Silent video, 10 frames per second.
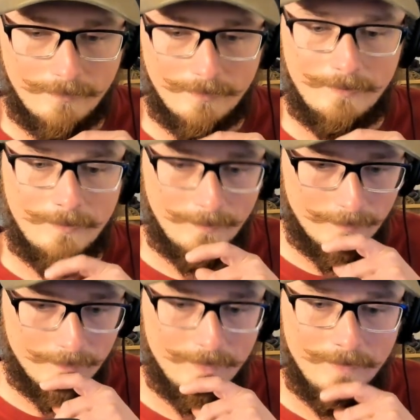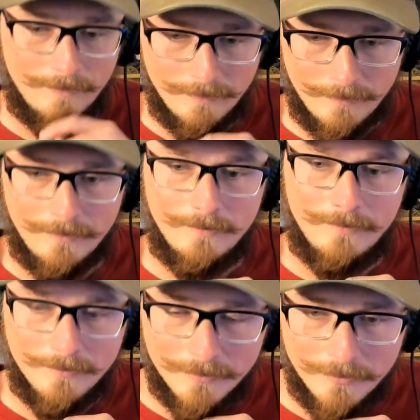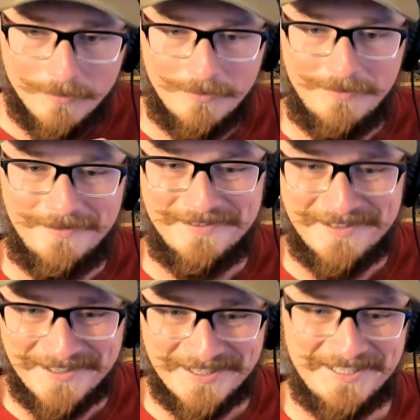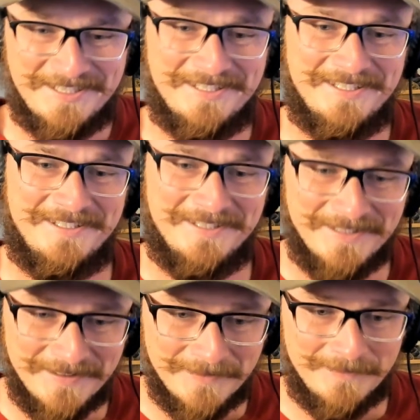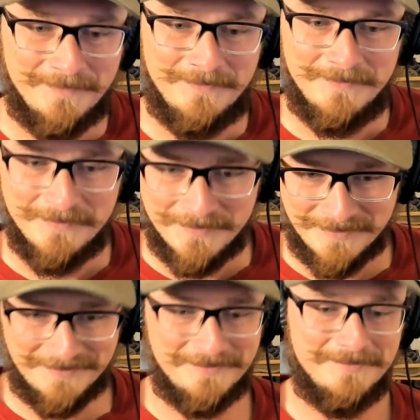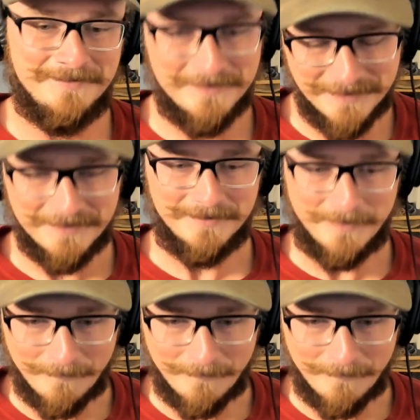Far from starving, I eat quite properly, and I don't care. Just said it for the kids who need to know you're not broke to listen. Don't know